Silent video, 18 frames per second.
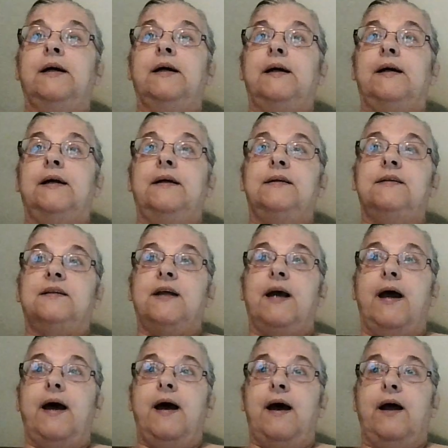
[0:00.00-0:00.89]
it is
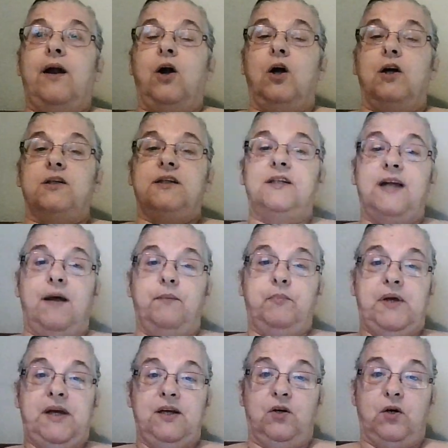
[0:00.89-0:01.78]
at our
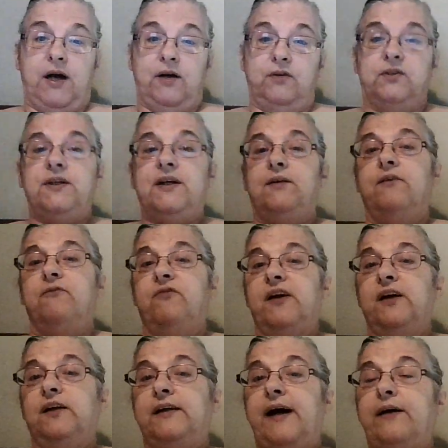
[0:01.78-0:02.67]
Stampede Grounds in Fieldhouse.
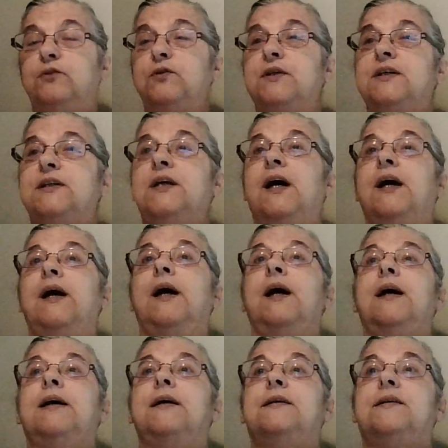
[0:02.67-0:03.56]
Field House.
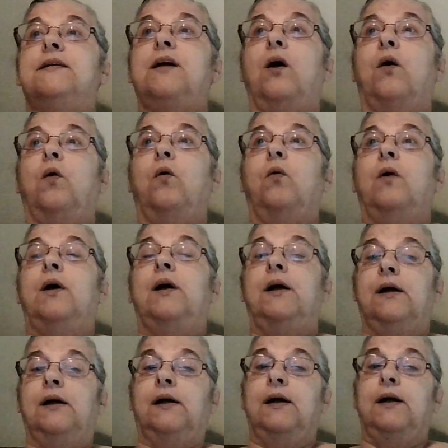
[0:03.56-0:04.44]
So
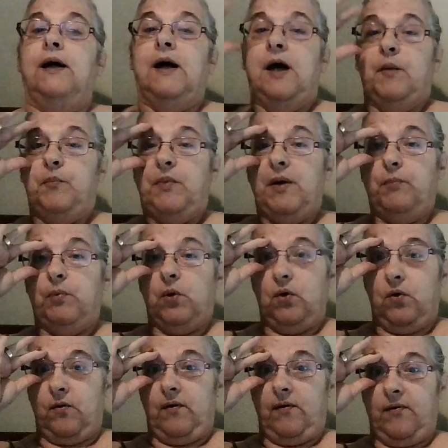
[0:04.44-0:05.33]

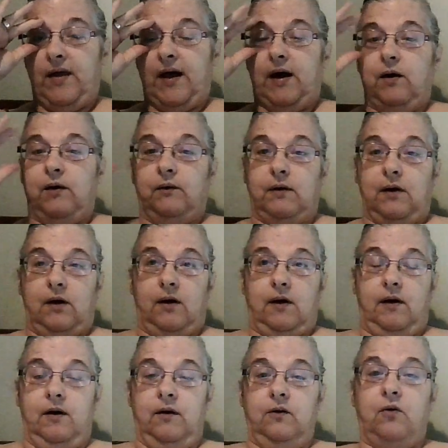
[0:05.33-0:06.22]
people that
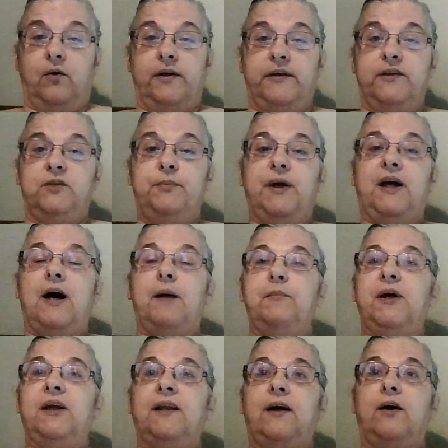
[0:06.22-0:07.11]
are going to be
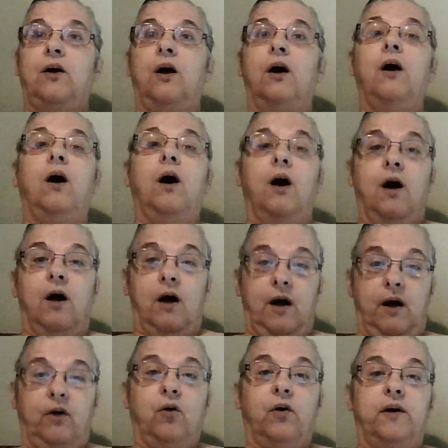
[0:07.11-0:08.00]
coming there
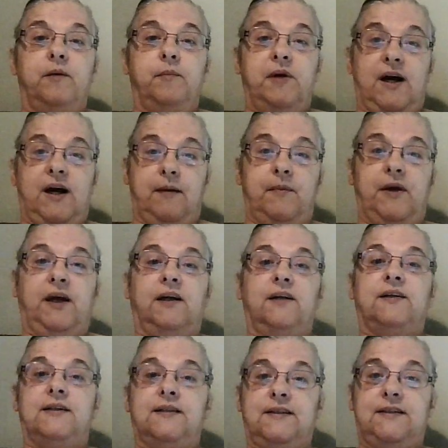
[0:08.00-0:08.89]
are going to be coming
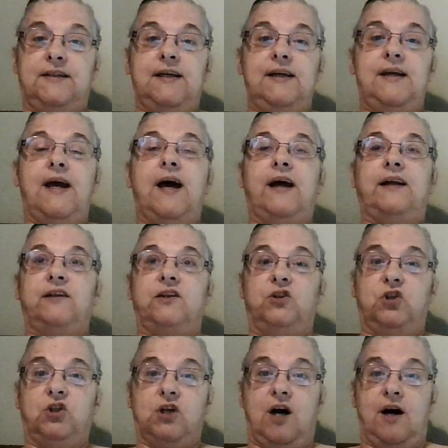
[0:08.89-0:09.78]
to see and to
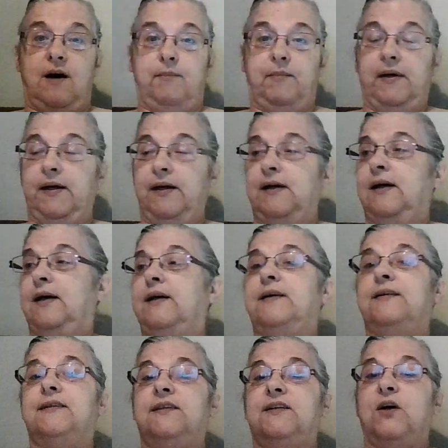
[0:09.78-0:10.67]
shop.
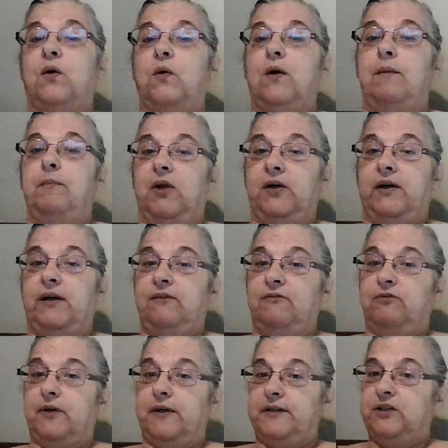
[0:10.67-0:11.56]
So I'm looking
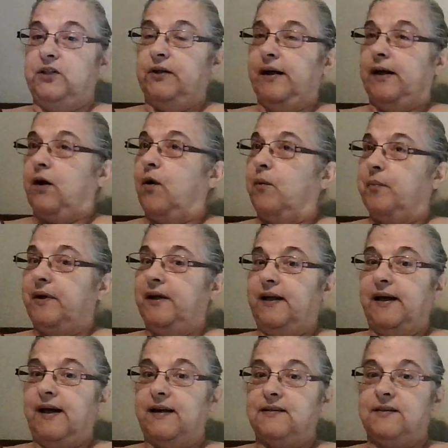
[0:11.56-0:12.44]
forward to it, hoping
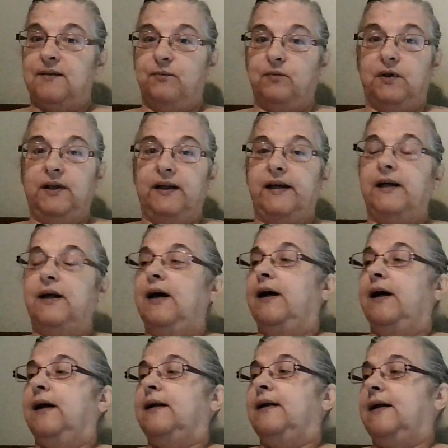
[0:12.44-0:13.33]
to get some really
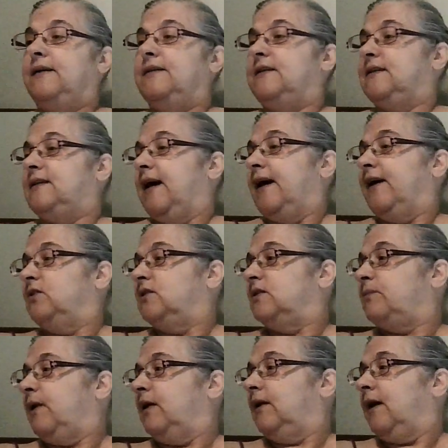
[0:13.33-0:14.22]
nice
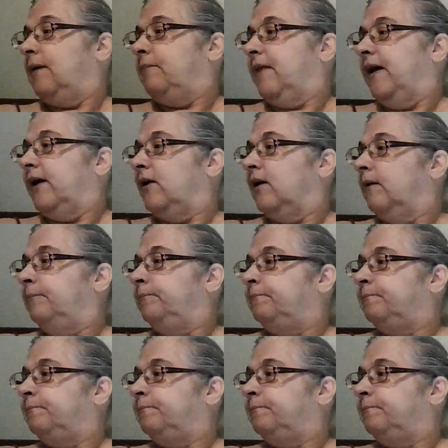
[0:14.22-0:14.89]
sales while I'm there.